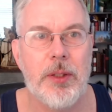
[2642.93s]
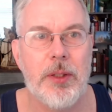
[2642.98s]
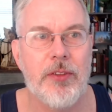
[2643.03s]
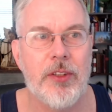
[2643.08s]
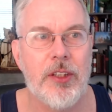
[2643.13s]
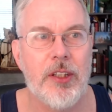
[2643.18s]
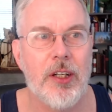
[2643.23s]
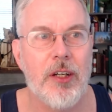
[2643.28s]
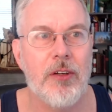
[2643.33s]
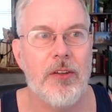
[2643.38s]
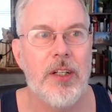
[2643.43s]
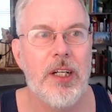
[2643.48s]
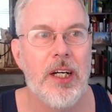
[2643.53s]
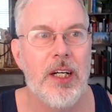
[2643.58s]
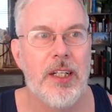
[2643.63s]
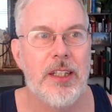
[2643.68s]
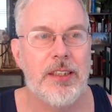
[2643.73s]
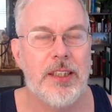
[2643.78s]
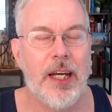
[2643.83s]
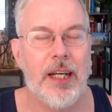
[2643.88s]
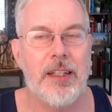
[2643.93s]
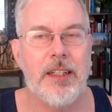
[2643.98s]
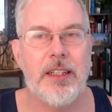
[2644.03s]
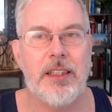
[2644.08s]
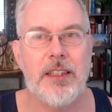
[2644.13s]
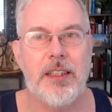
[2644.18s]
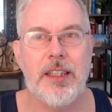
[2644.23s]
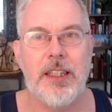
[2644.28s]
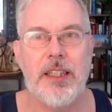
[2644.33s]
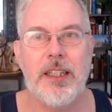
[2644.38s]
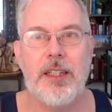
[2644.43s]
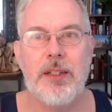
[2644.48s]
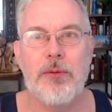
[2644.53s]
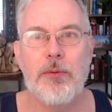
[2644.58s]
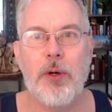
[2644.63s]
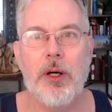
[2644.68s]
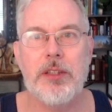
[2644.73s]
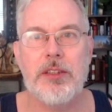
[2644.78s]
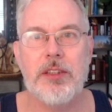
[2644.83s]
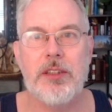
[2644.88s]
even though technically he
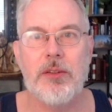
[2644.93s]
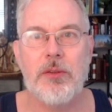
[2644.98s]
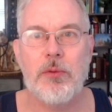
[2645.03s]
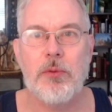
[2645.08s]
wasn't